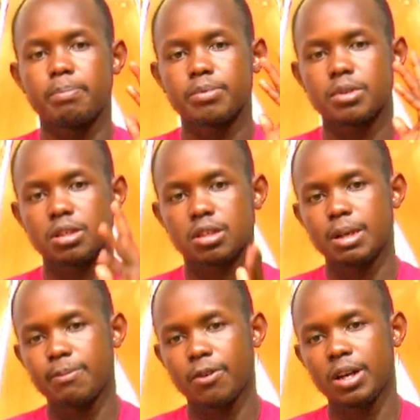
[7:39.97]

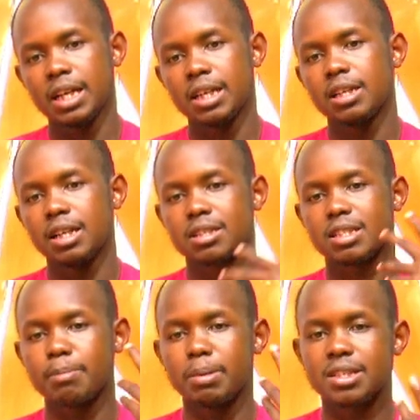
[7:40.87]
Symphony is simply
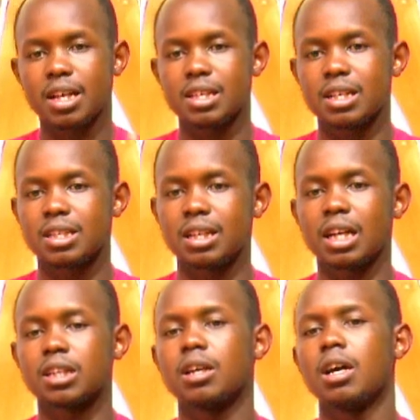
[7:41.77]
suggesting that
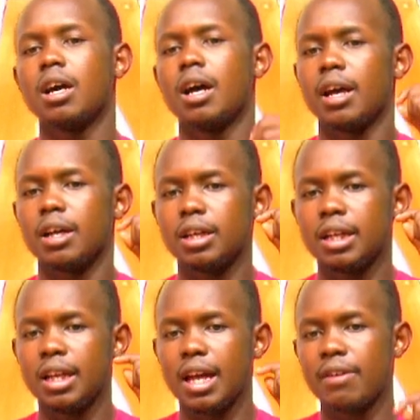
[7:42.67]
in
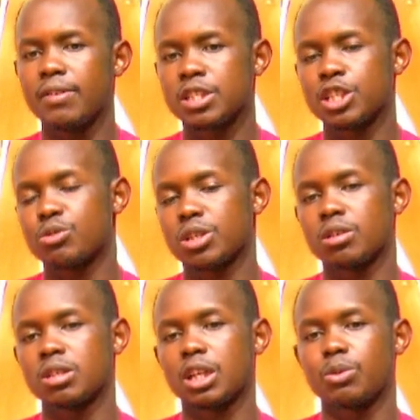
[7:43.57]
every situation
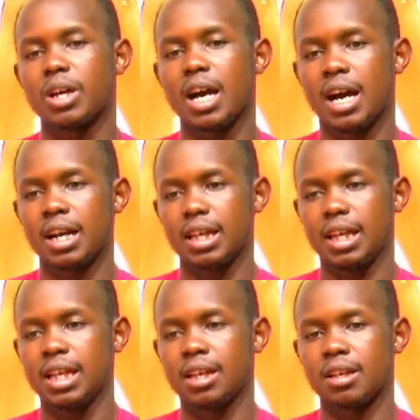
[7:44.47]
that we are
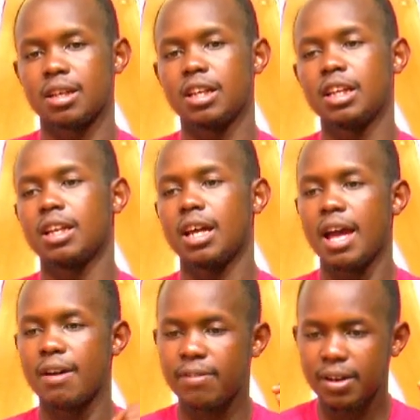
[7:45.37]
in
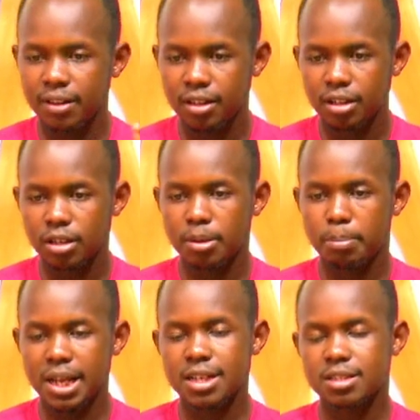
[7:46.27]
every place
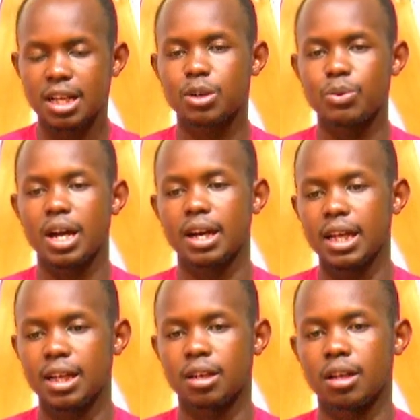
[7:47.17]
that we are in,
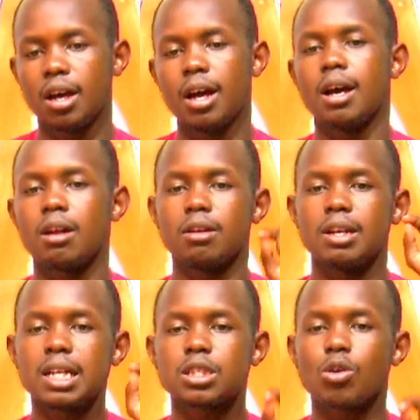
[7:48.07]
let's
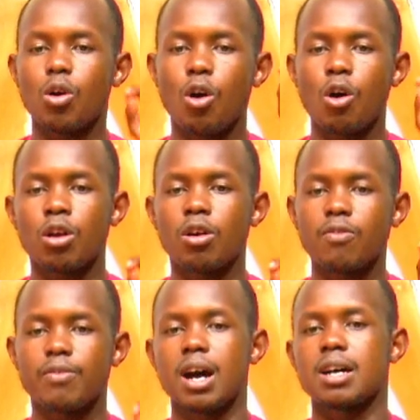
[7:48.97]
all of
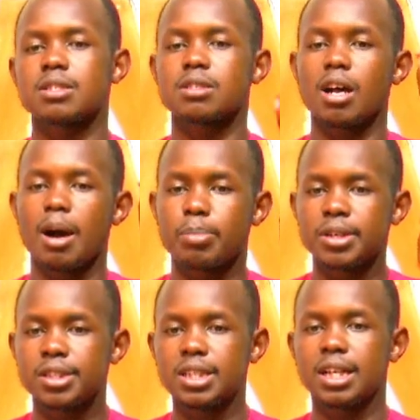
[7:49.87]
us
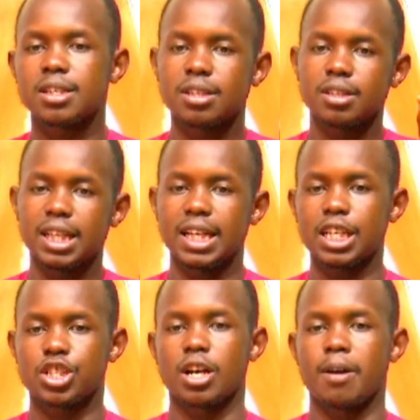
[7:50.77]
appreciate the nature.
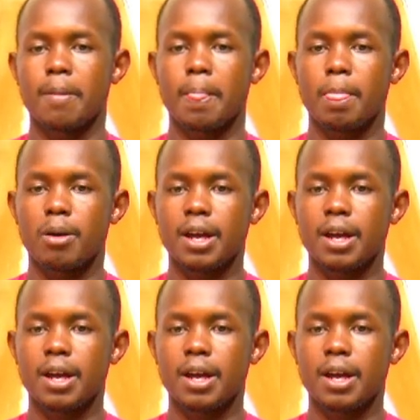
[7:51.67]
Okay?